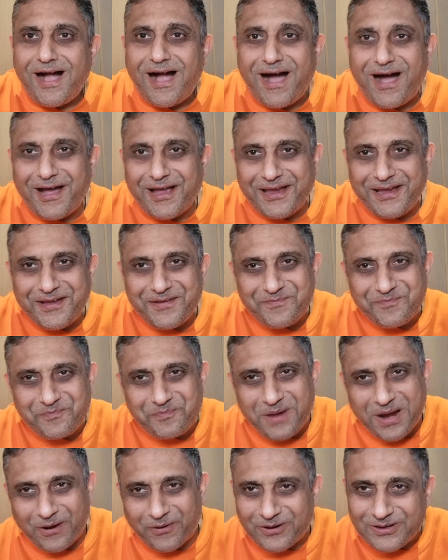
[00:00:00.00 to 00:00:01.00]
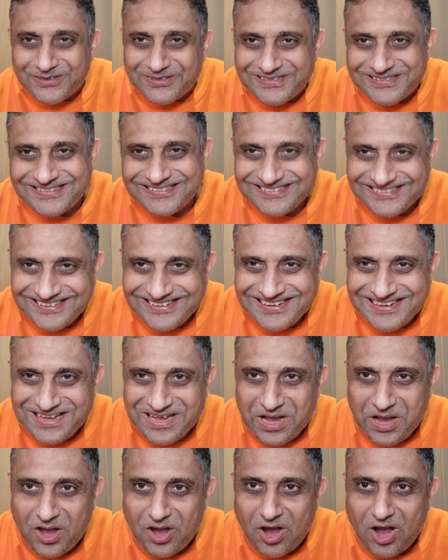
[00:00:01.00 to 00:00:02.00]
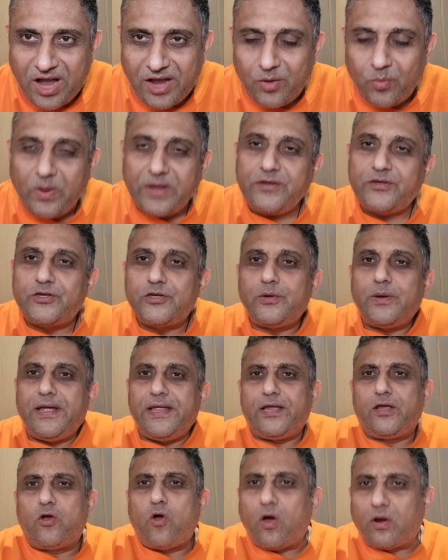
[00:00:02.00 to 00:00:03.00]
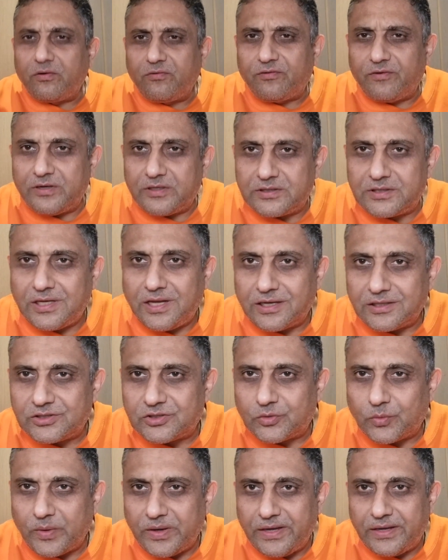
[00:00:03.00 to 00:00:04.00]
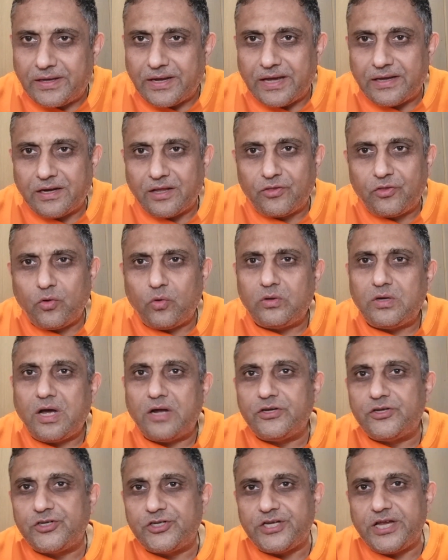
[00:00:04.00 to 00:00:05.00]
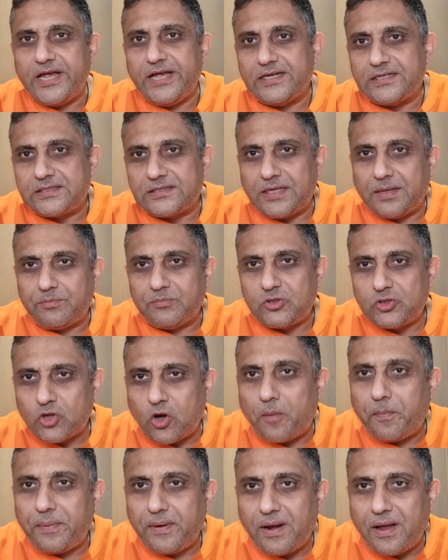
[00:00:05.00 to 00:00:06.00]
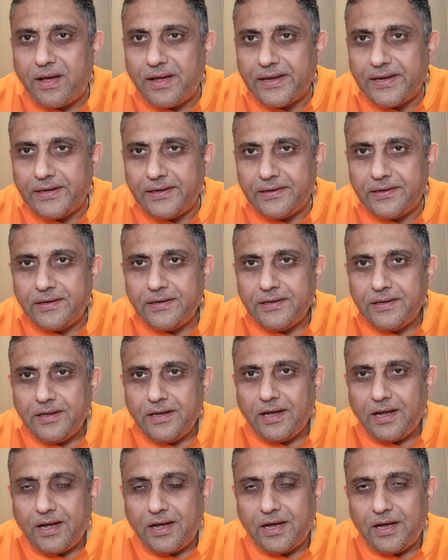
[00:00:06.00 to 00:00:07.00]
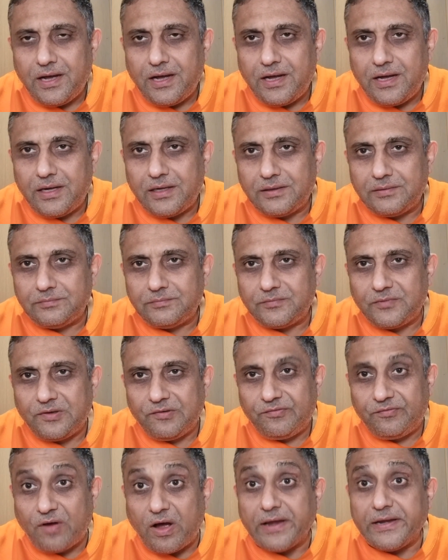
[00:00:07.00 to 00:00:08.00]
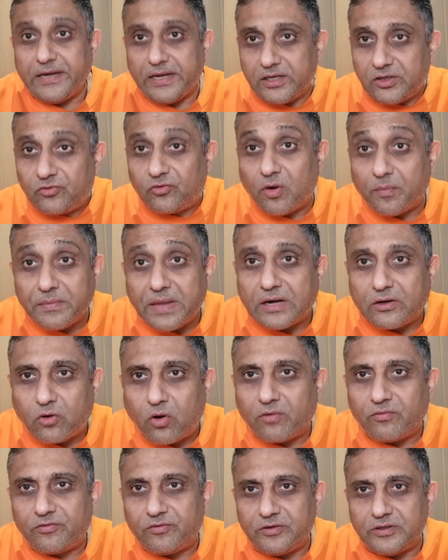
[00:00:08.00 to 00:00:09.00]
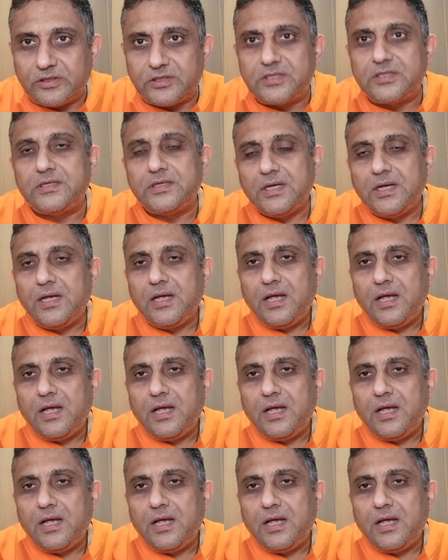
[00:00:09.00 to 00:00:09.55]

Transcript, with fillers: Hi parents, I went to a conference last week and I thought I'd share some top line findings from that conference